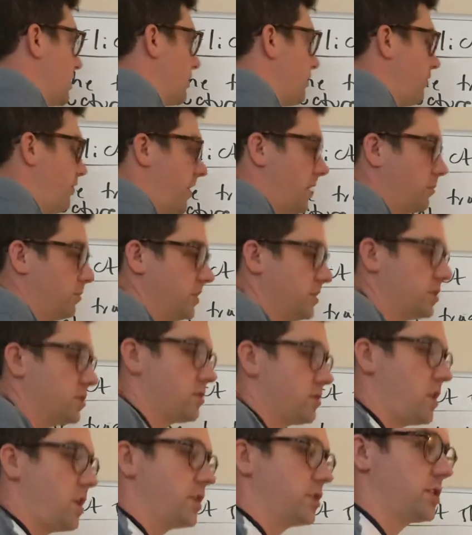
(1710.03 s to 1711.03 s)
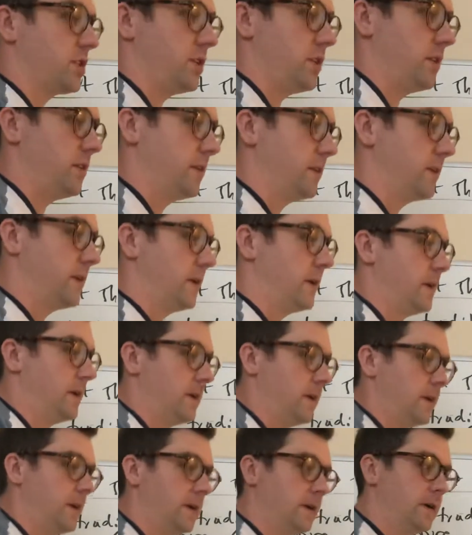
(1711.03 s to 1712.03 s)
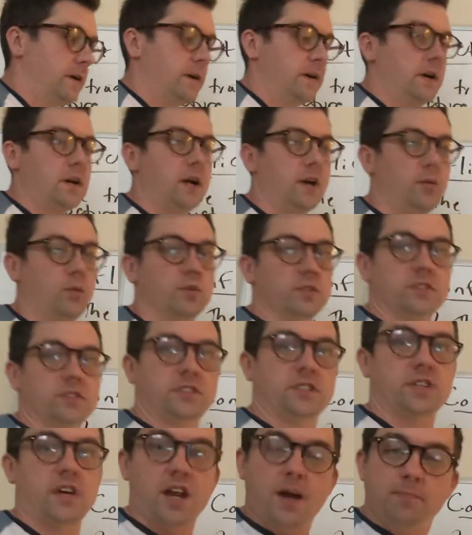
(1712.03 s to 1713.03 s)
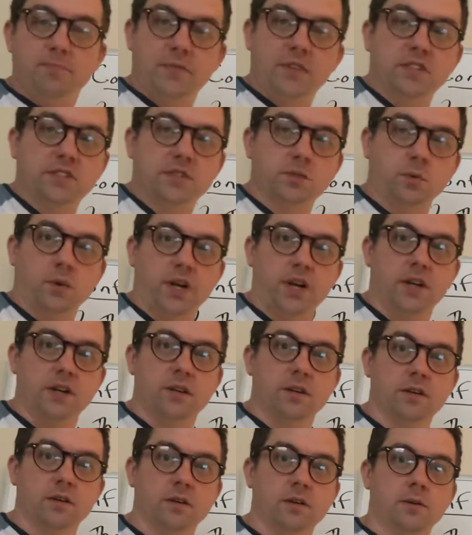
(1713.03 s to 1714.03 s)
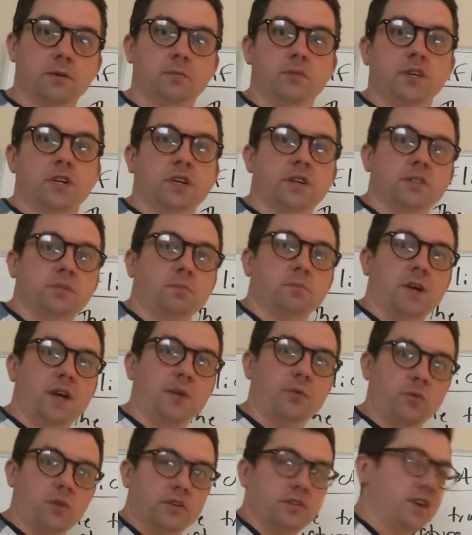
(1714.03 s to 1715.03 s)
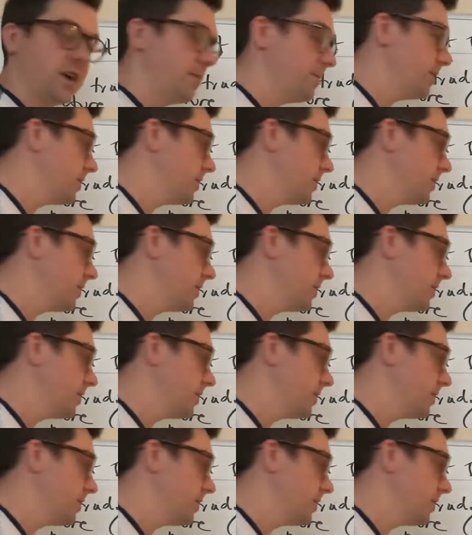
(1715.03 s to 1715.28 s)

family structure was set up this way because men were a dominant